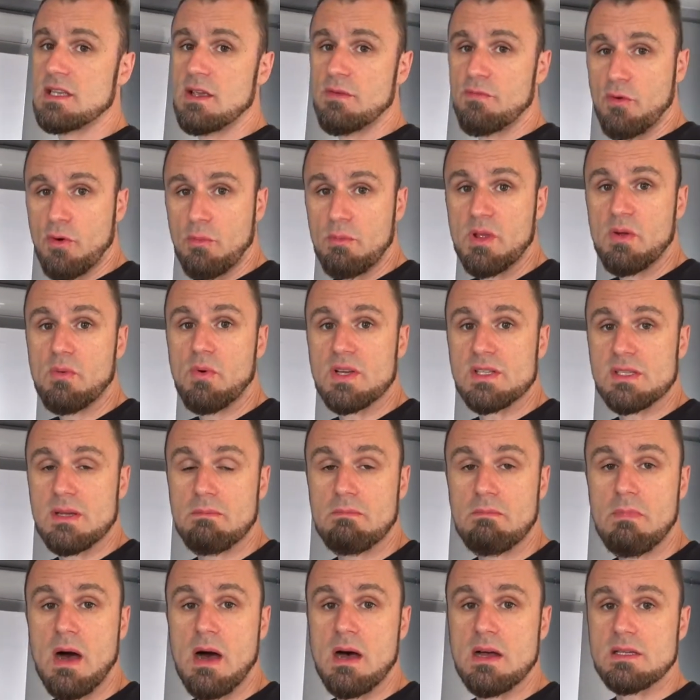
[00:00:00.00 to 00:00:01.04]
for me was a
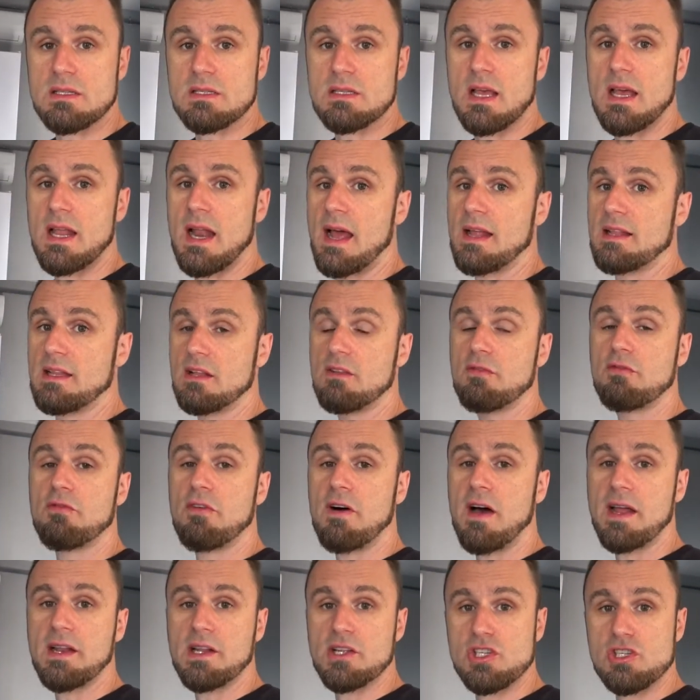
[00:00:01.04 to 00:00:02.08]
must, and I did
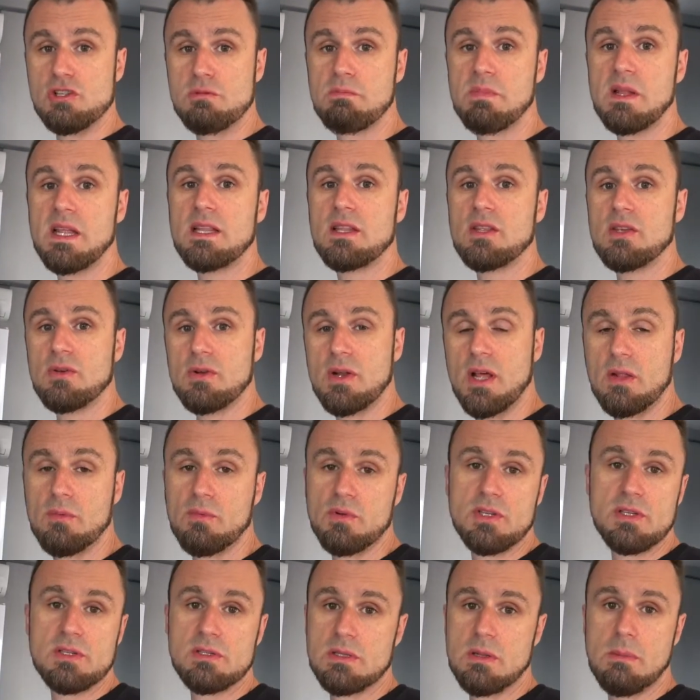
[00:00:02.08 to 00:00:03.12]
find a split unit,
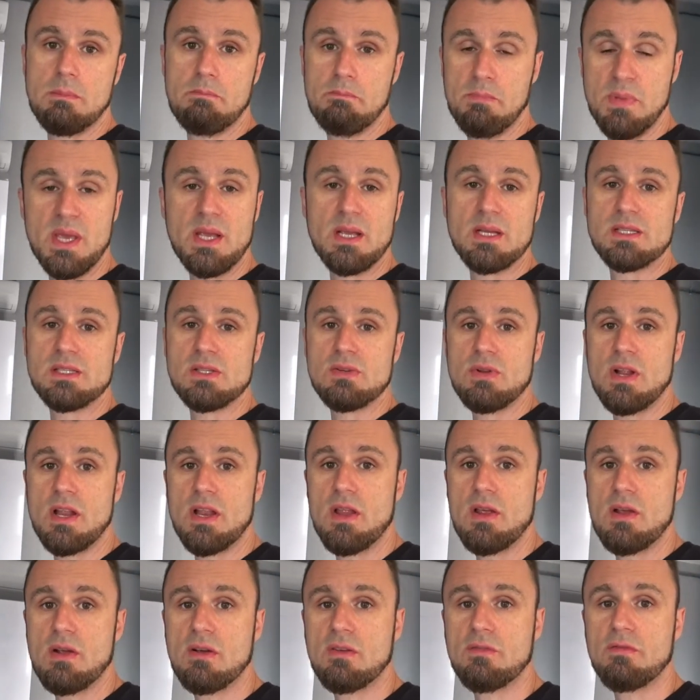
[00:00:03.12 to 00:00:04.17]
which is the biggest unit
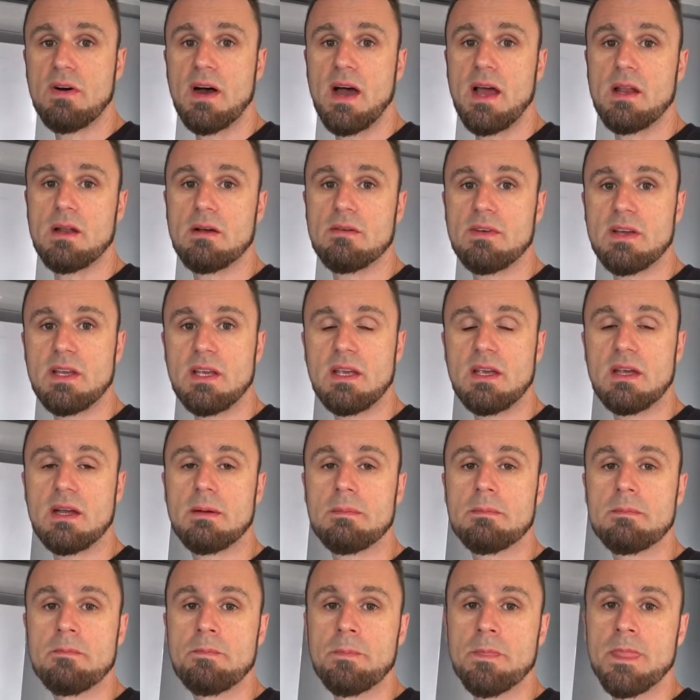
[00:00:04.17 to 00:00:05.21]
you could find over
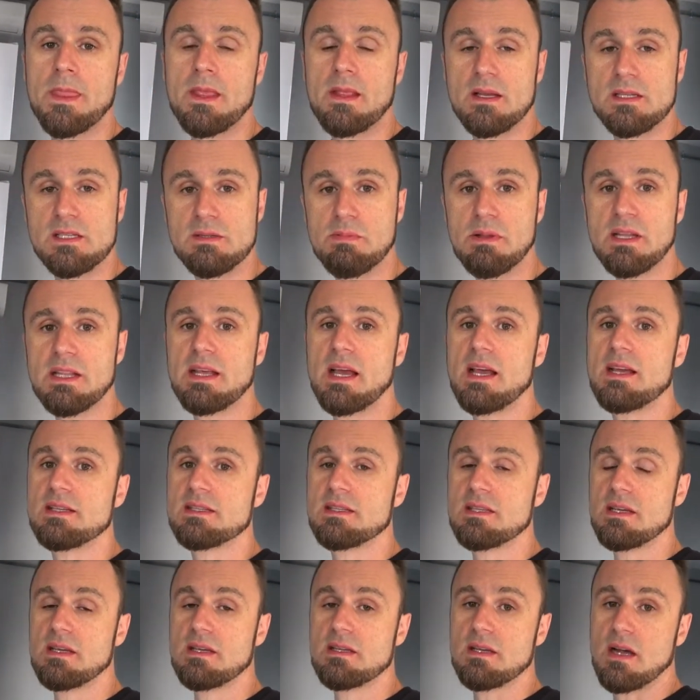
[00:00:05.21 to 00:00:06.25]
here. The split
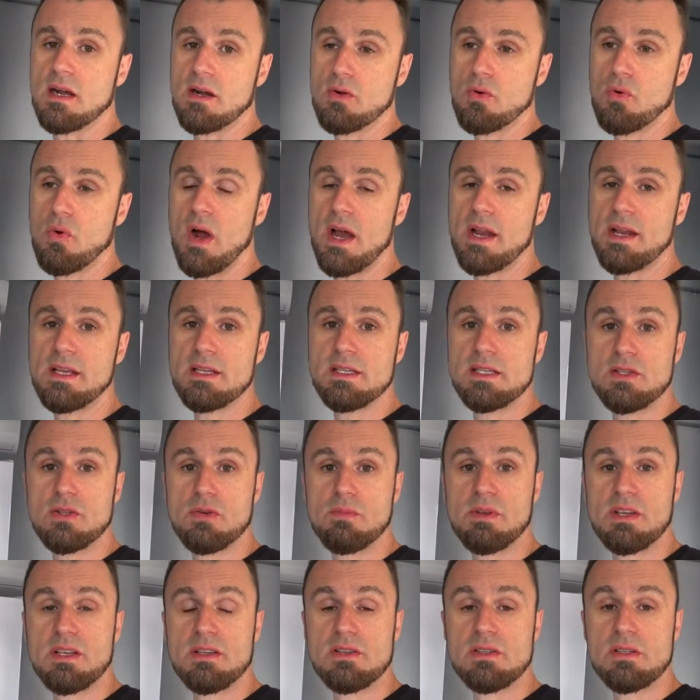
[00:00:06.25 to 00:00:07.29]
ACs are quite easy to
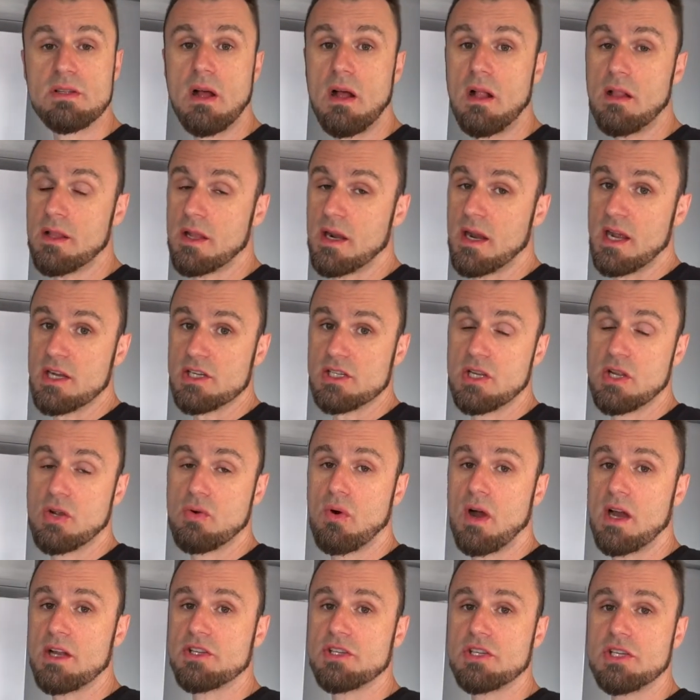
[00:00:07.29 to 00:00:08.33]
be installed. They're actually
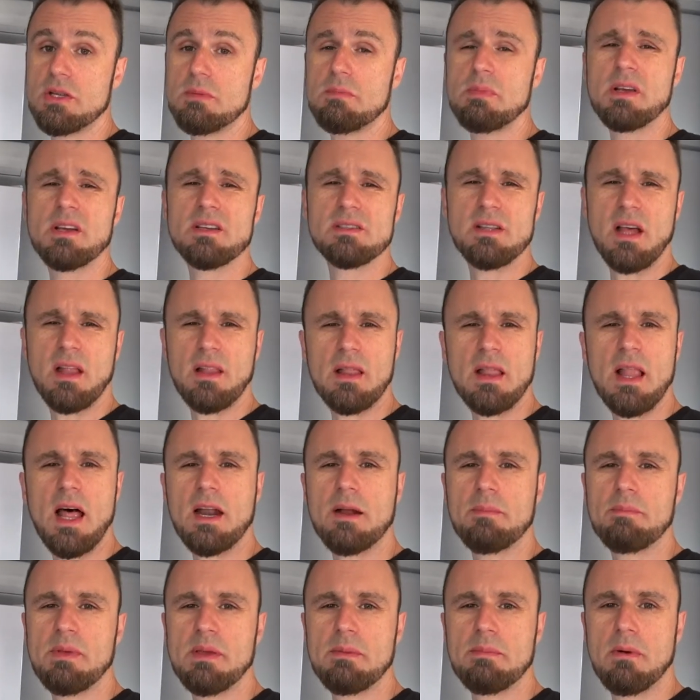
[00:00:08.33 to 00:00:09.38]
quite cheap because not a lot
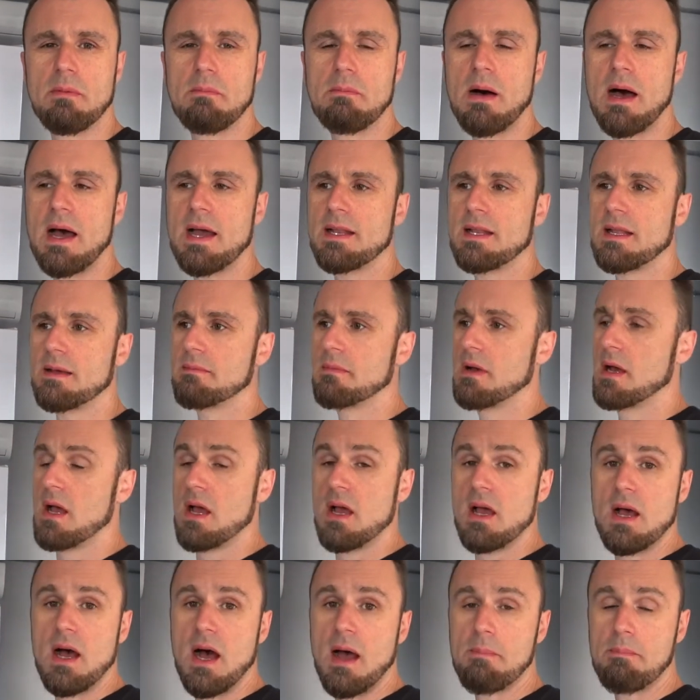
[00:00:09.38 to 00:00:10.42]
of people buy them.
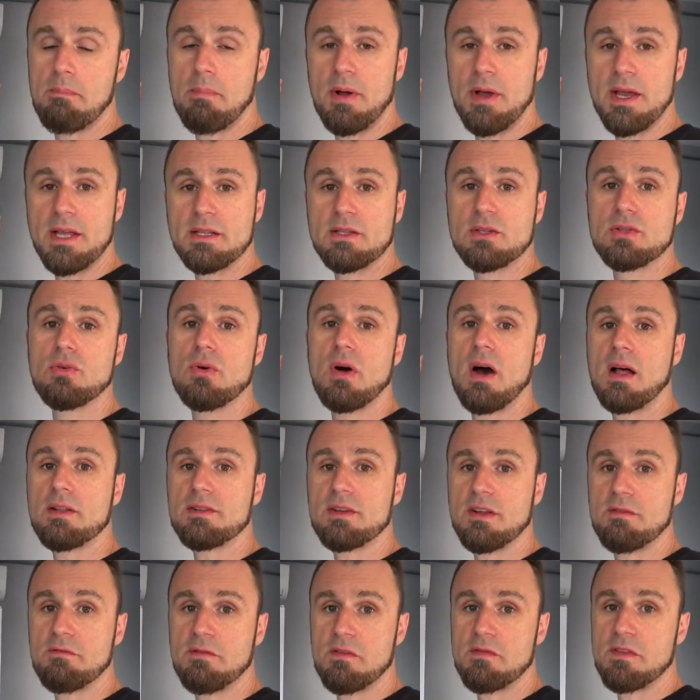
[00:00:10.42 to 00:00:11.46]
I paid
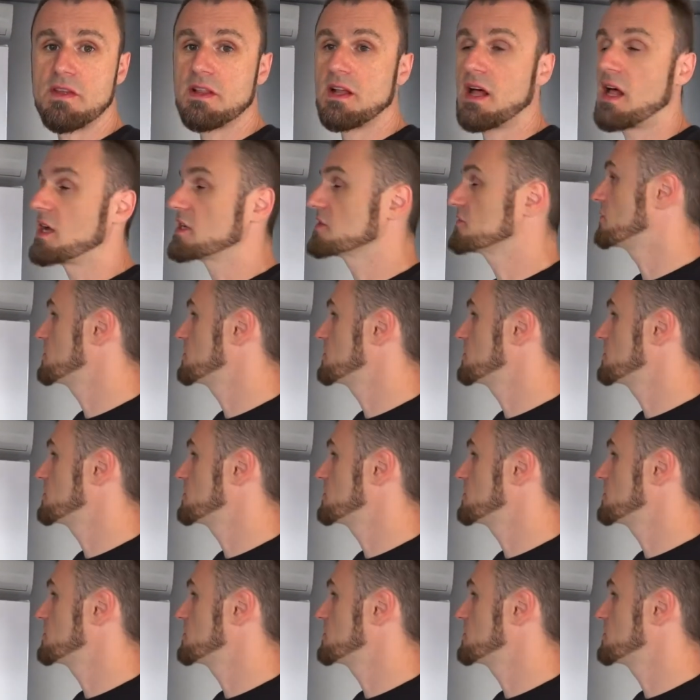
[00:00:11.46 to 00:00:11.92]
$250 for